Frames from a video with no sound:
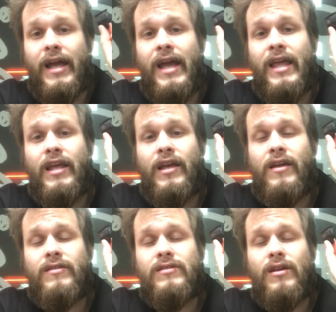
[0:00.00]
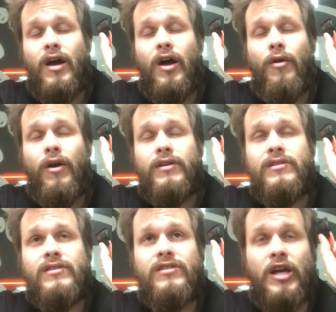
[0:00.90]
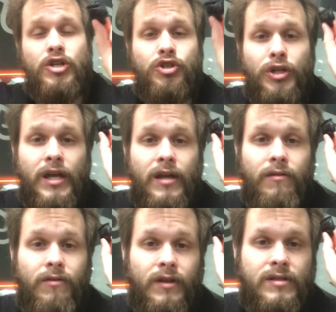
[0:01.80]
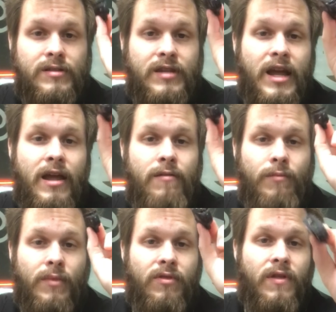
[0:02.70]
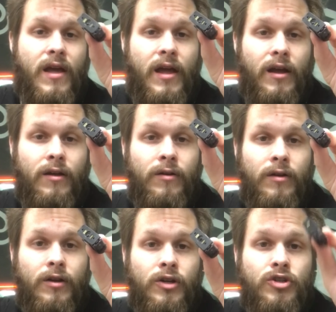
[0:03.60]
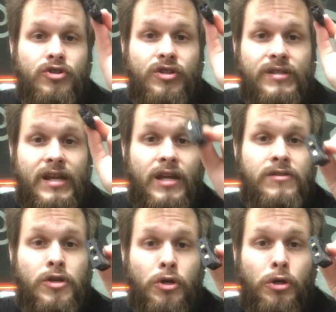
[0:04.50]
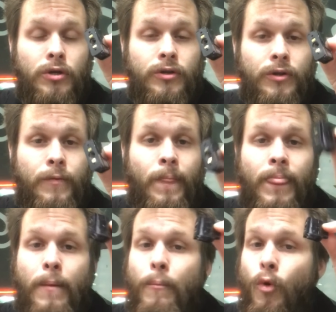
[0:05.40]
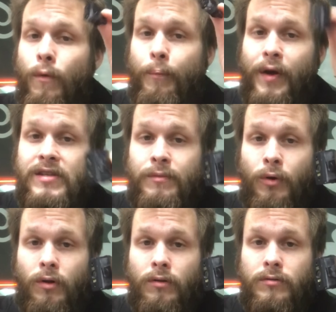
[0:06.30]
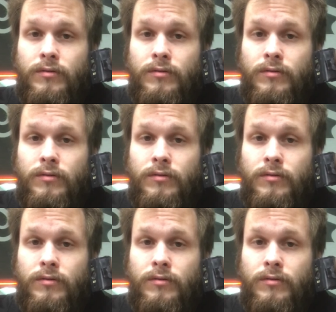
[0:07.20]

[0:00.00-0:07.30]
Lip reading: It is essentially the same thing just easier, more replaceable,